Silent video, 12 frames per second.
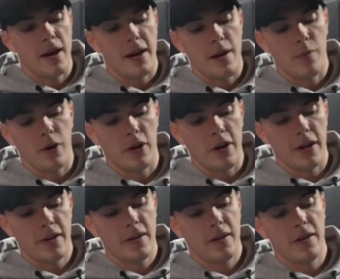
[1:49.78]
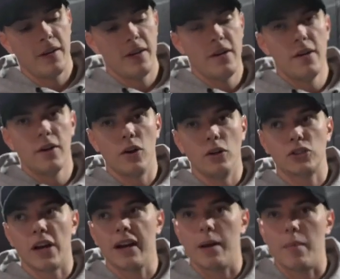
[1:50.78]
and then we're gonna go and
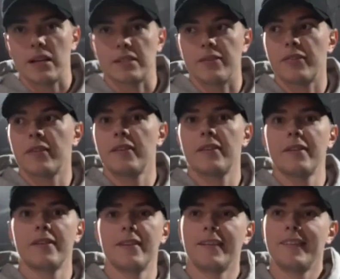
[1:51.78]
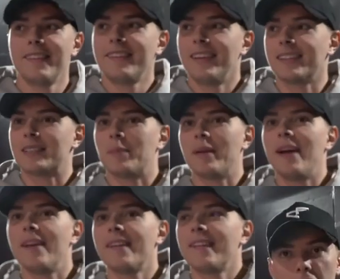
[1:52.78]
try and get massive. That's the plan.